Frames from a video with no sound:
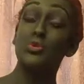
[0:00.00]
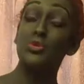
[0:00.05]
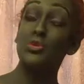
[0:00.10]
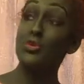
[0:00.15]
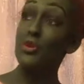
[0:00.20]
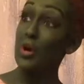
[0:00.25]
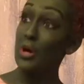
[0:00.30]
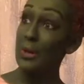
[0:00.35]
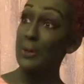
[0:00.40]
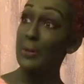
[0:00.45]

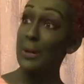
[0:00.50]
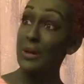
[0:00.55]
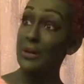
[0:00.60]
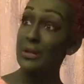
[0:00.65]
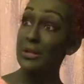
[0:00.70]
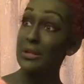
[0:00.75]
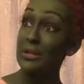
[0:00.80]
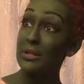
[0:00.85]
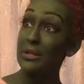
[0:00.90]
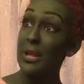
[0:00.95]
thought about
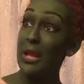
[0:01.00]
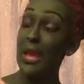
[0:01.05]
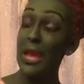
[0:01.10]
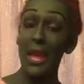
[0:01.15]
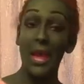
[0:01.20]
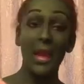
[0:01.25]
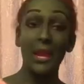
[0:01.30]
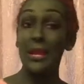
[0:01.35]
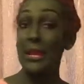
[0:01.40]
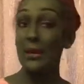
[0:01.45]
it,
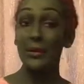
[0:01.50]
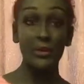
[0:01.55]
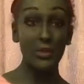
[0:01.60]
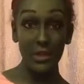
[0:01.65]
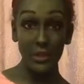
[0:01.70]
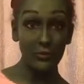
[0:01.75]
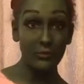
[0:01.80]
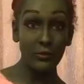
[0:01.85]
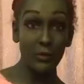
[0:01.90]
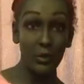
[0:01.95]
and now you're
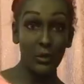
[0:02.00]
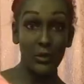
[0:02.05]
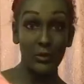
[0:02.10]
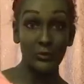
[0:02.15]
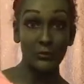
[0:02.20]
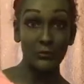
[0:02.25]
done for.